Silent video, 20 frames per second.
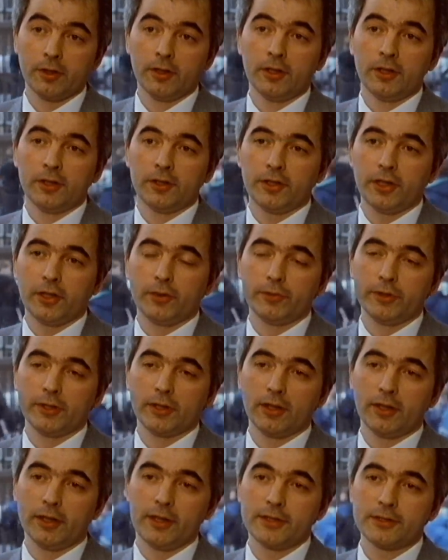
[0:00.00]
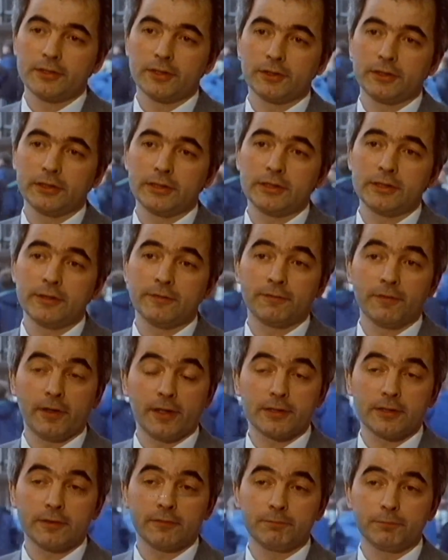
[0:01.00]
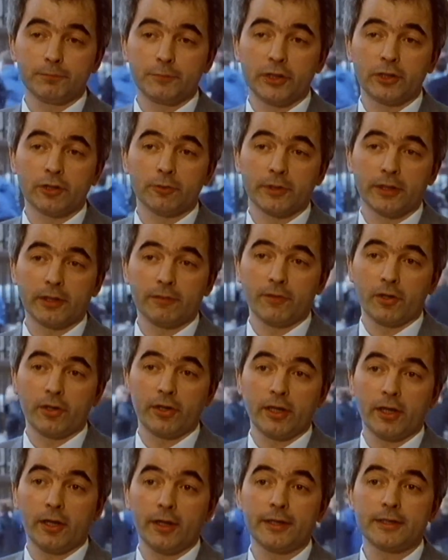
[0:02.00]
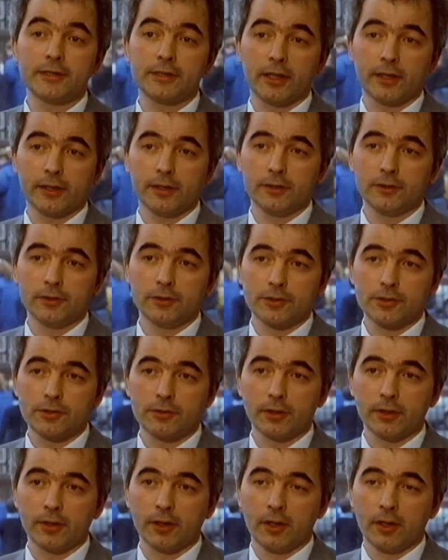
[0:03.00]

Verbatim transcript: they realise that it is in fact becoming a very high-tech industry.